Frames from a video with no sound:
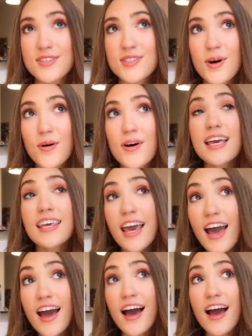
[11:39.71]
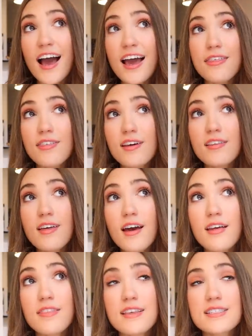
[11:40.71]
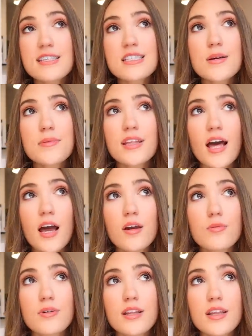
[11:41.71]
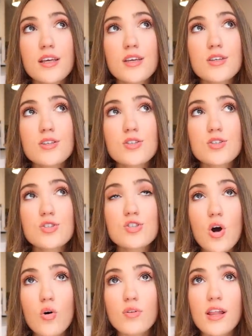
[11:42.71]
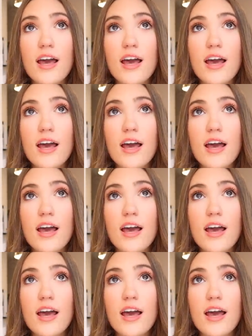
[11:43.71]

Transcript: So yeah, I think that this is something that I really don't